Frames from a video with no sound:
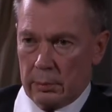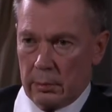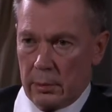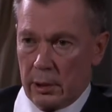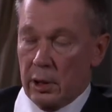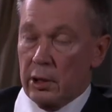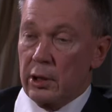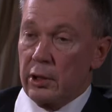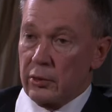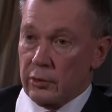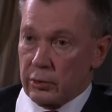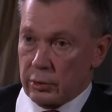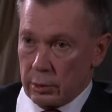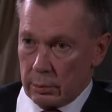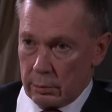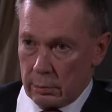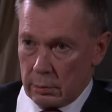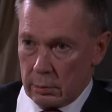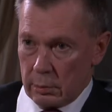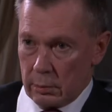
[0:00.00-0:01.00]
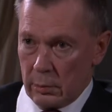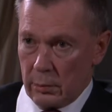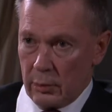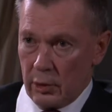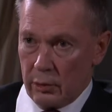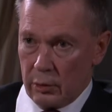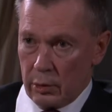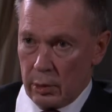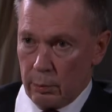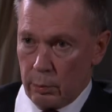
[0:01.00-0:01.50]
released
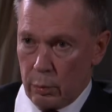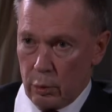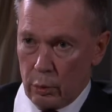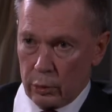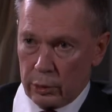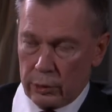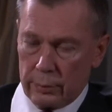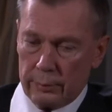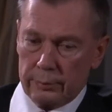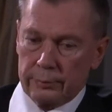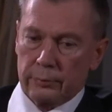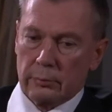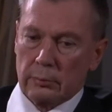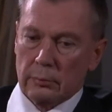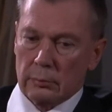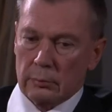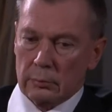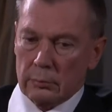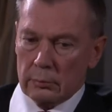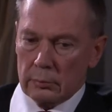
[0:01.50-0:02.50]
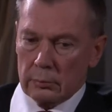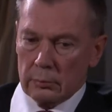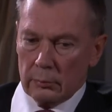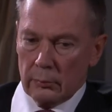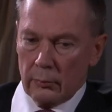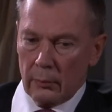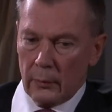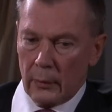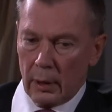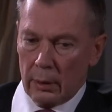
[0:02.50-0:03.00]
this report,
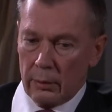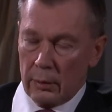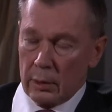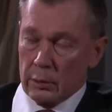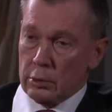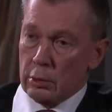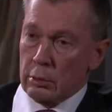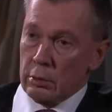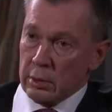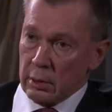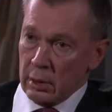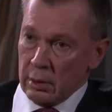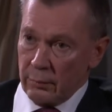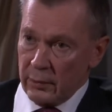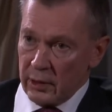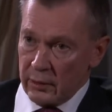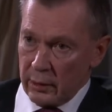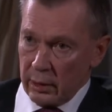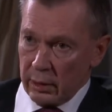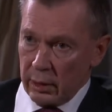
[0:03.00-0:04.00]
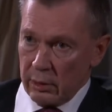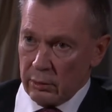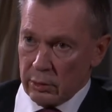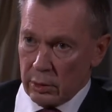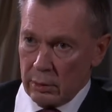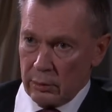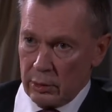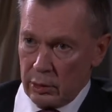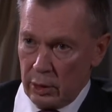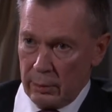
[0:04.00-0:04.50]
the joint
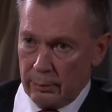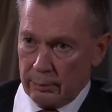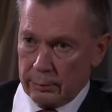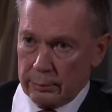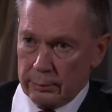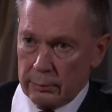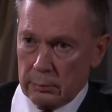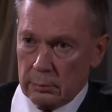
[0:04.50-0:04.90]
investigation team